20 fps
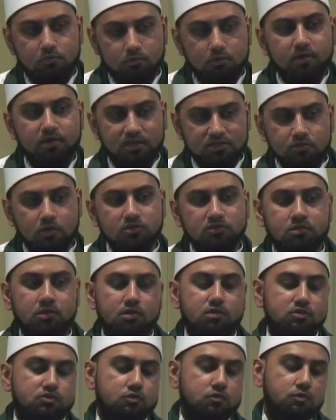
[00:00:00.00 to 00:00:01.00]
That's also in
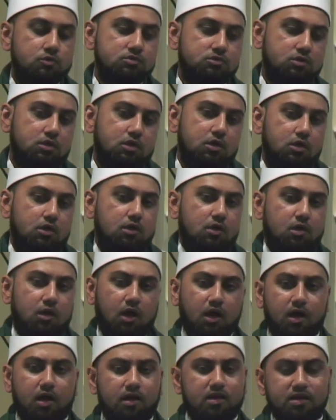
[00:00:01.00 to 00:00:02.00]
other schools.
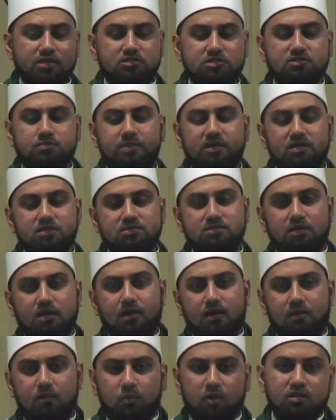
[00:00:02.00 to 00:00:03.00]
Uh, that just means
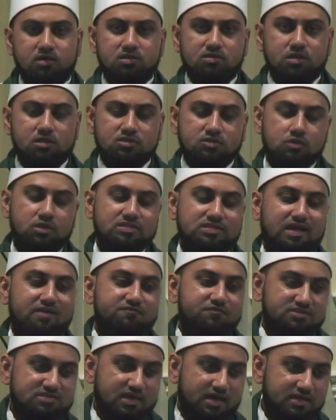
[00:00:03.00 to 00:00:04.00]
whether sunnah is
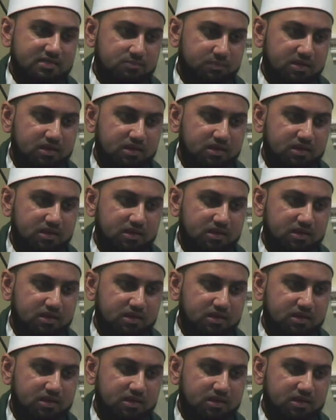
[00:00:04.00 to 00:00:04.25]
emphasized,